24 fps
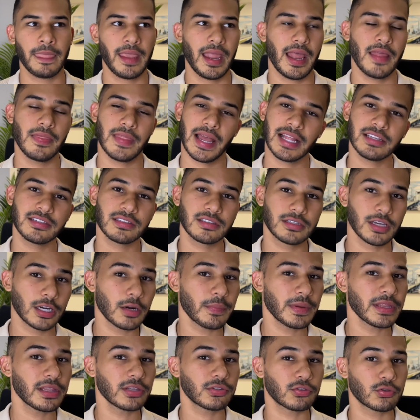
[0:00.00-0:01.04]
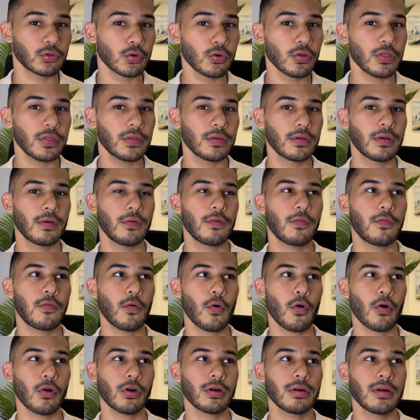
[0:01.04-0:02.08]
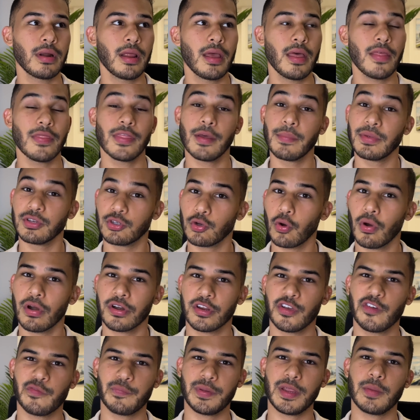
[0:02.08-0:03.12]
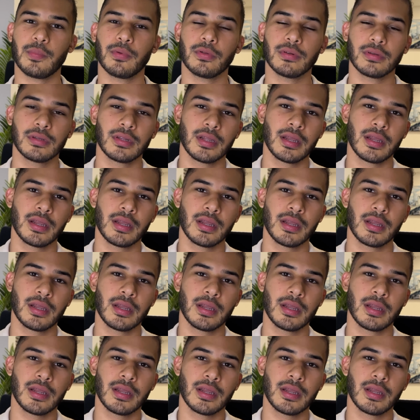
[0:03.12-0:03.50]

And that's going to be the truth for the majority of people.